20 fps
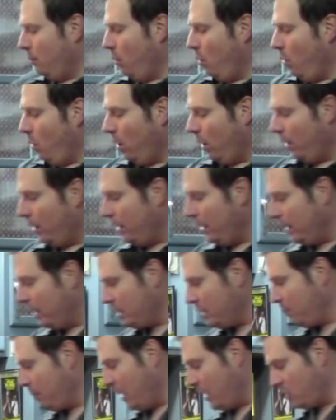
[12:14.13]
more
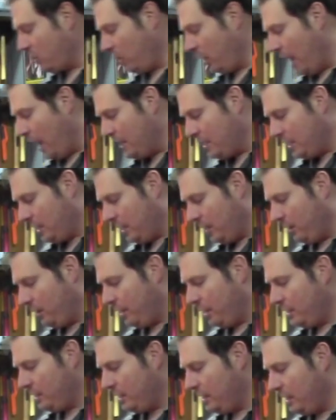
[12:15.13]
specialized here,
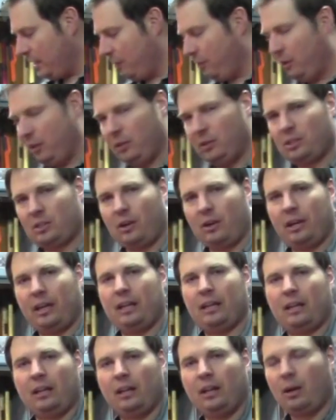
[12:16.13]
this is if you start
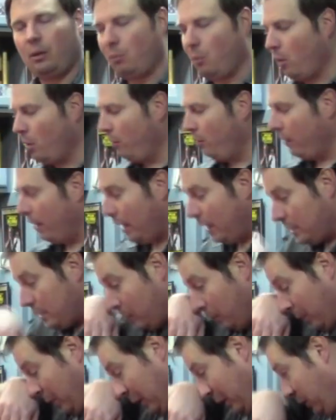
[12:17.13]
getting a little more
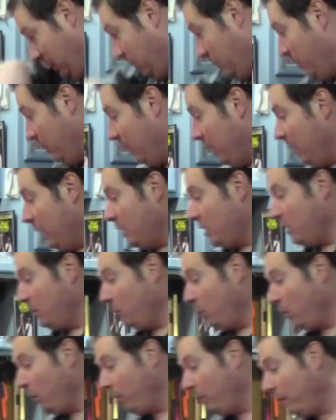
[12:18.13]
advanced and want to do
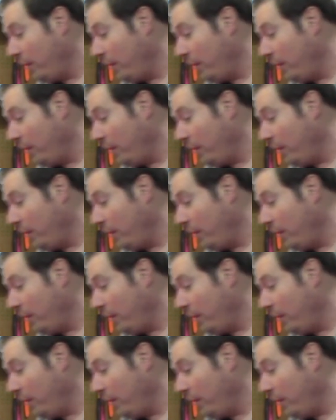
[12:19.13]
some more